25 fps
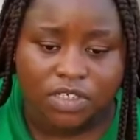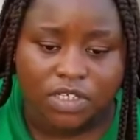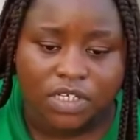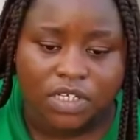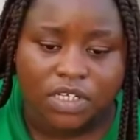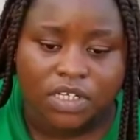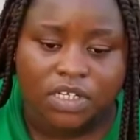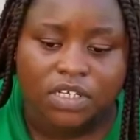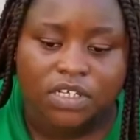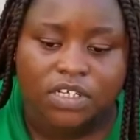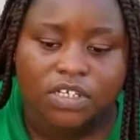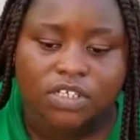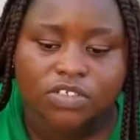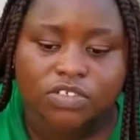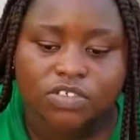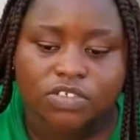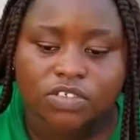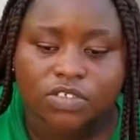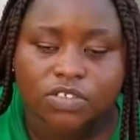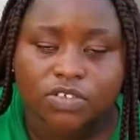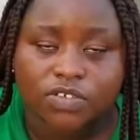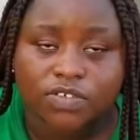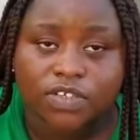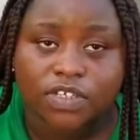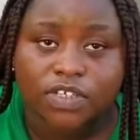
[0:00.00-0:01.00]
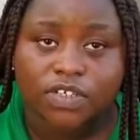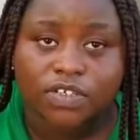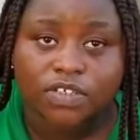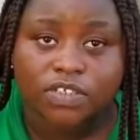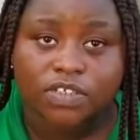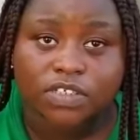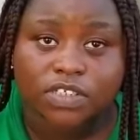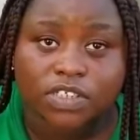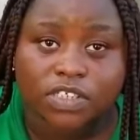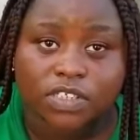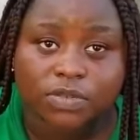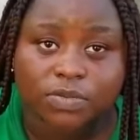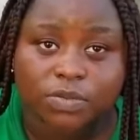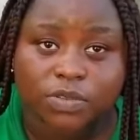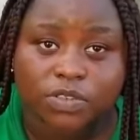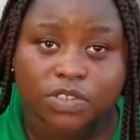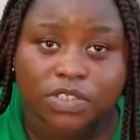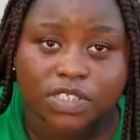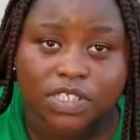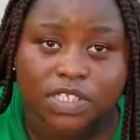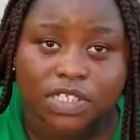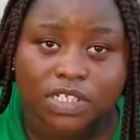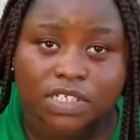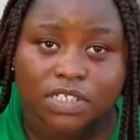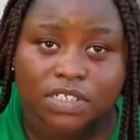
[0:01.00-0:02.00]
it. You
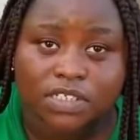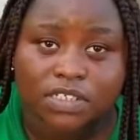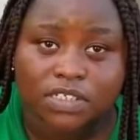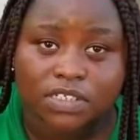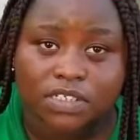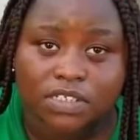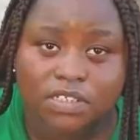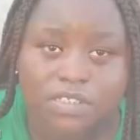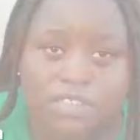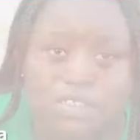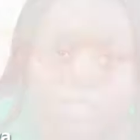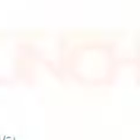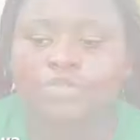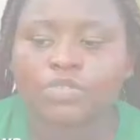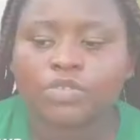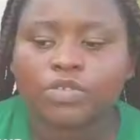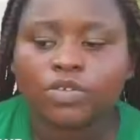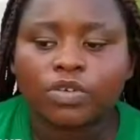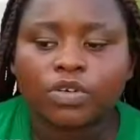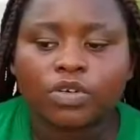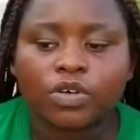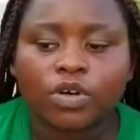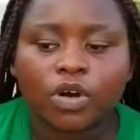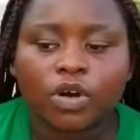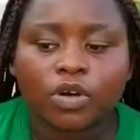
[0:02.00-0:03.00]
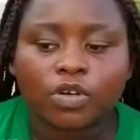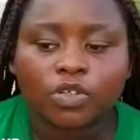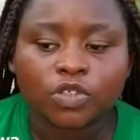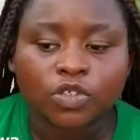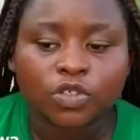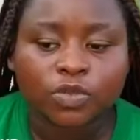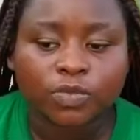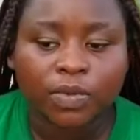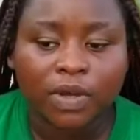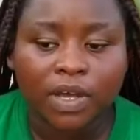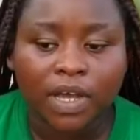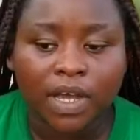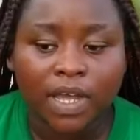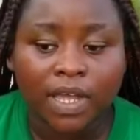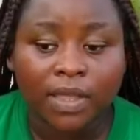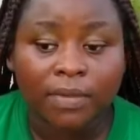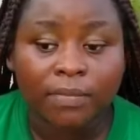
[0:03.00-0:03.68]
fake your own kidnap to